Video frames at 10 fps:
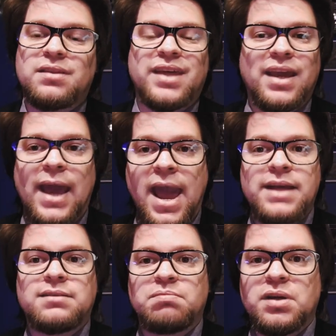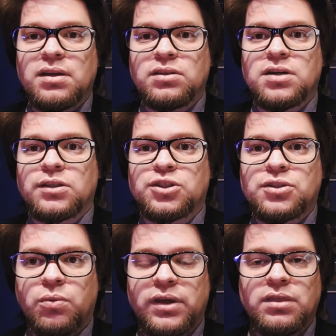They hate being
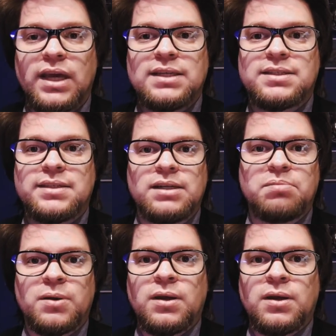touched when they sleep.